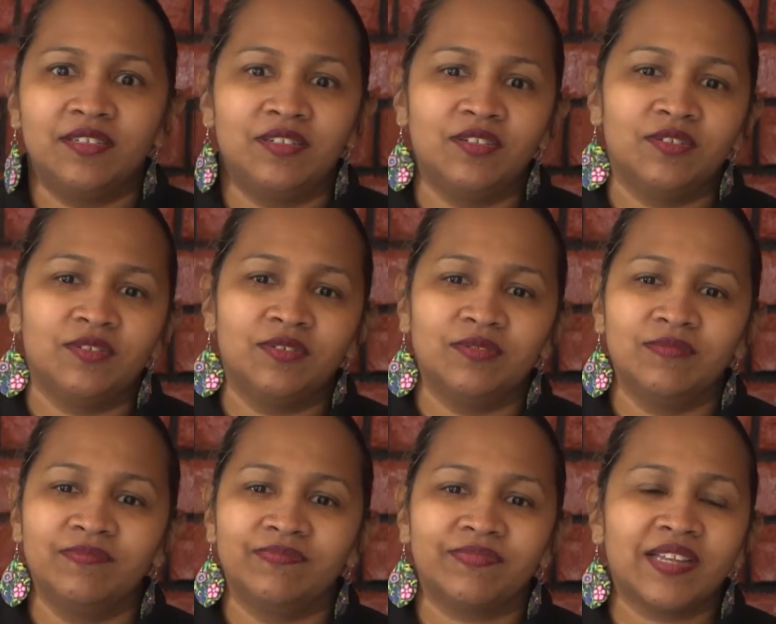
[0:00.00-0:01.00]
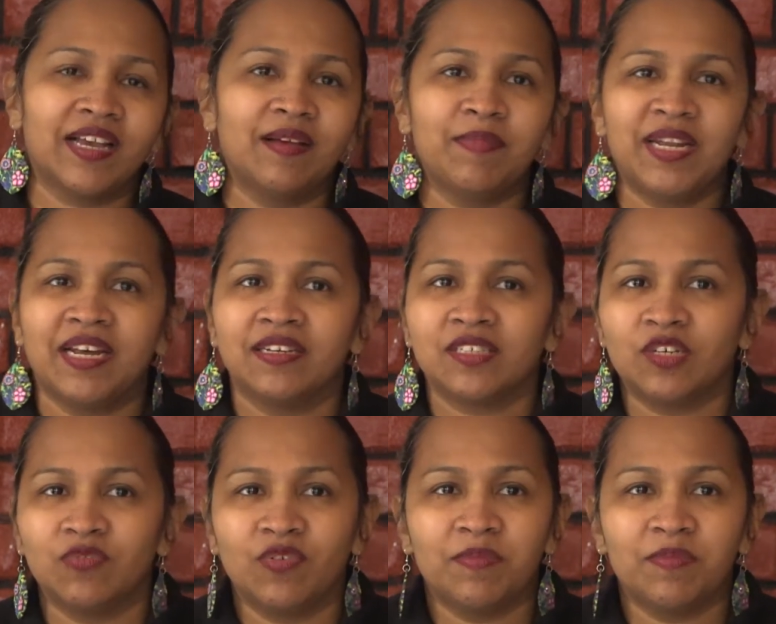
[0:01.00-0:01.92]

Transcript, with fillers: to, you know, come and ask you for